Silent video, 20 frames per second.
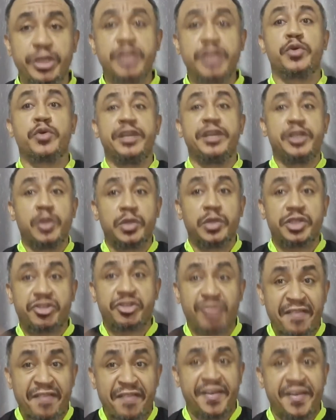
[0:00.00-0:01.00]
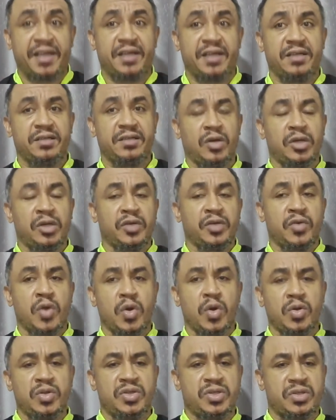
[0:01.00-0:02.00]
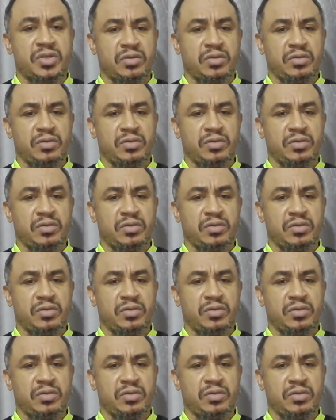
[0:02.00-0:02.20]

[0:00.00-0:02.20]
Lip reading: It will reduce traffic on the roads.